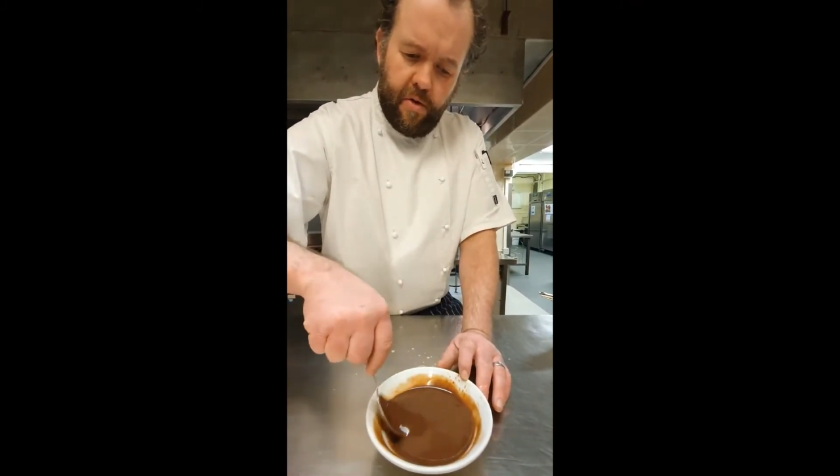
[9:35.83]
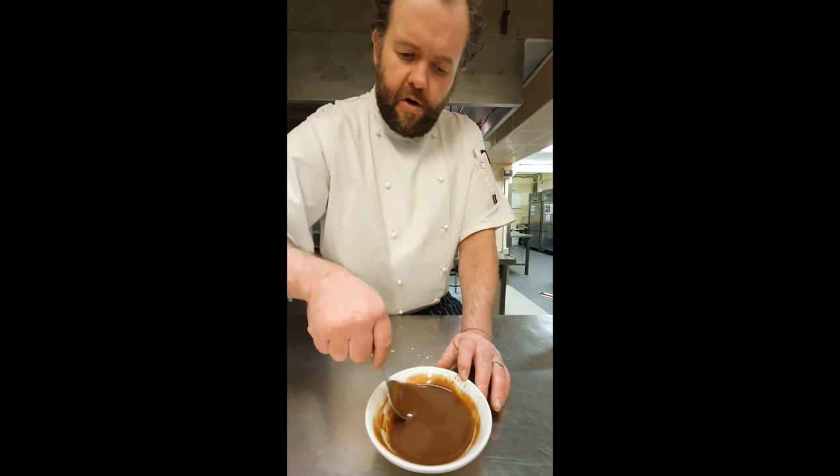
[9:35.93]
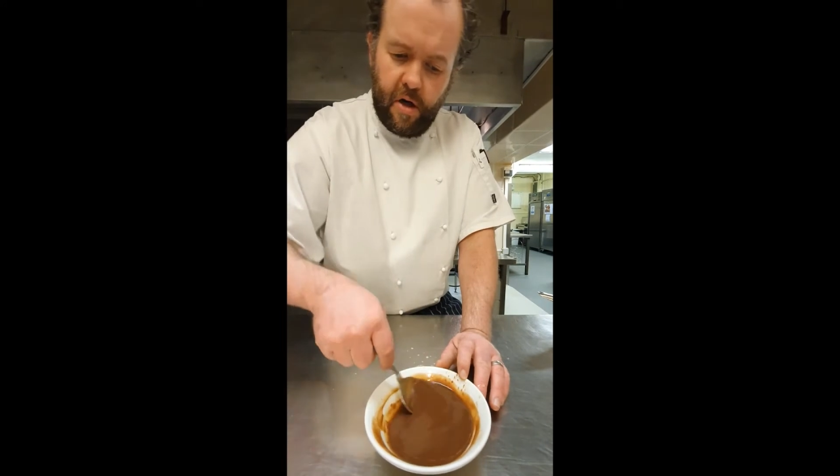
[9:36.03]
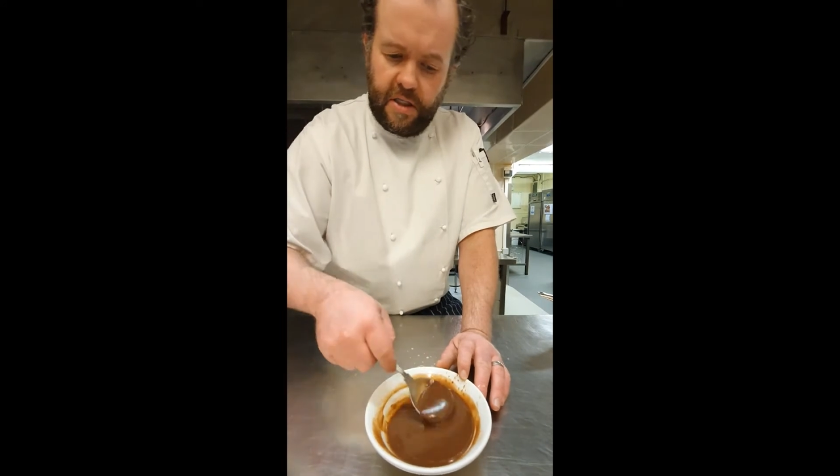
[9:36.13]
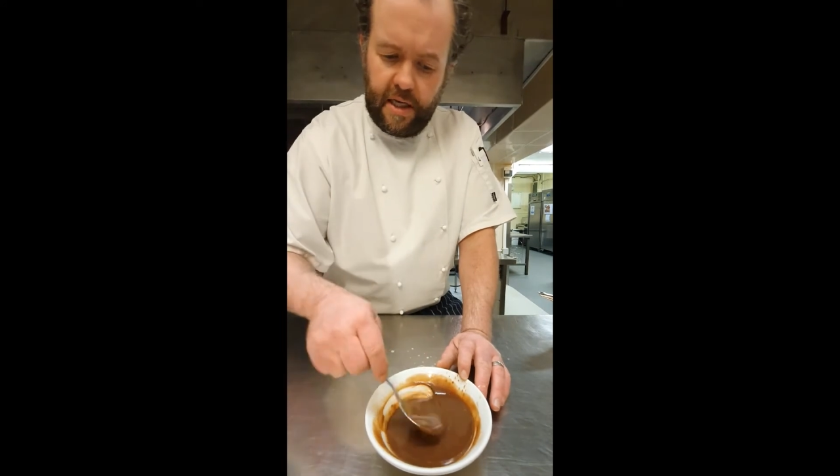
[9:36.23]
a
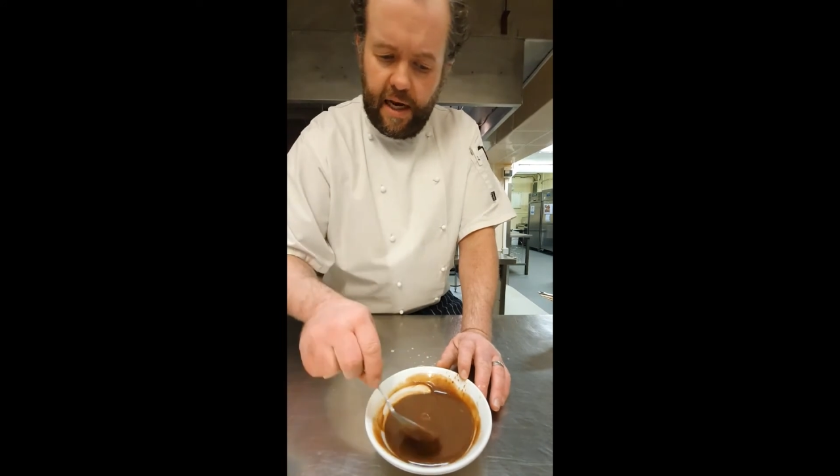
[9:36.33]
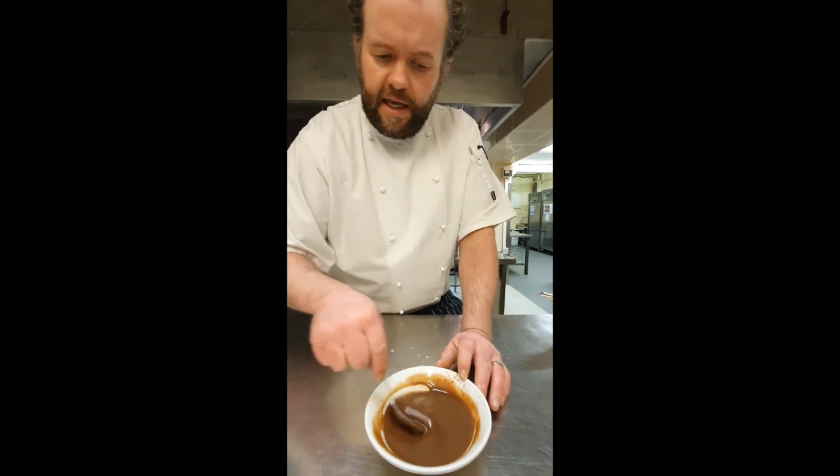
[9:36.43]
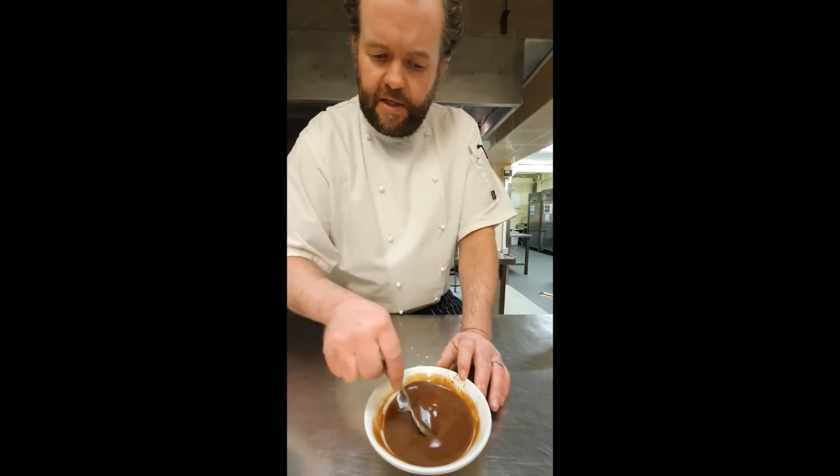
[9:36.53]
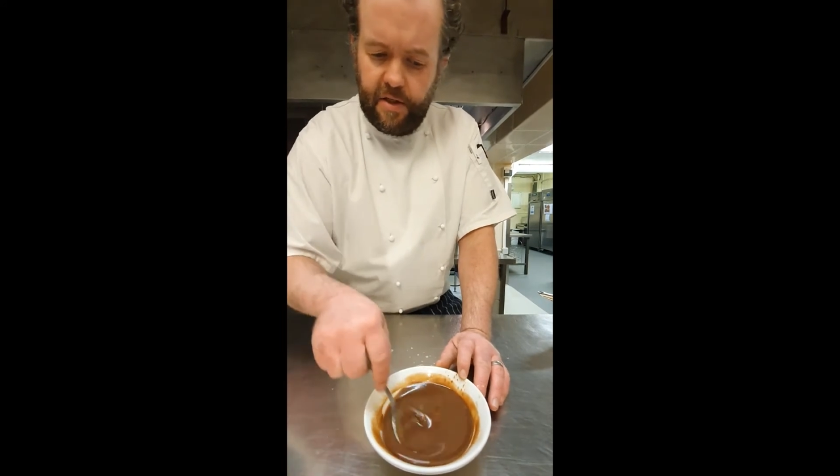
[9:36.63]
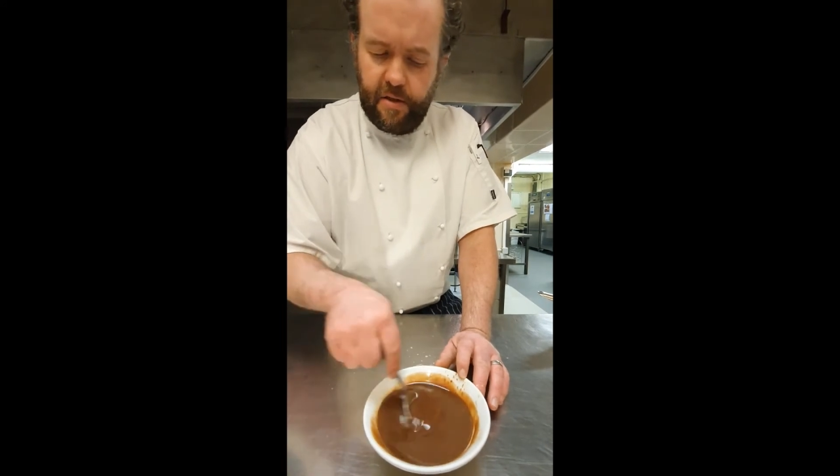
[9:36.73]
nice
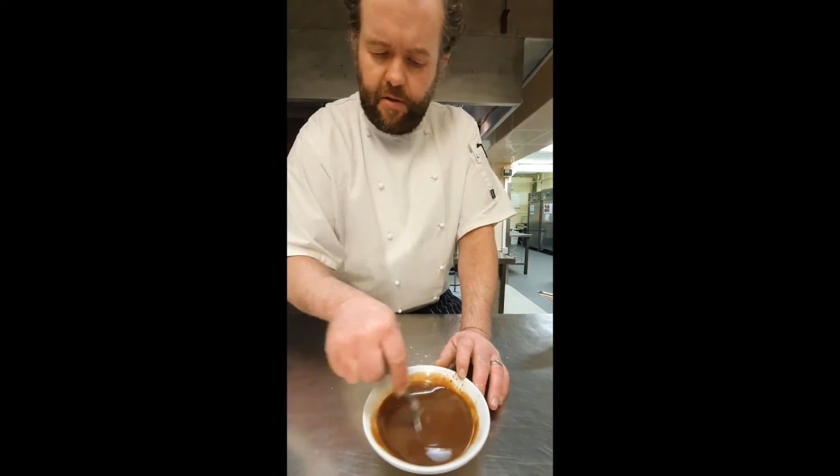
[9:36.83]
glaze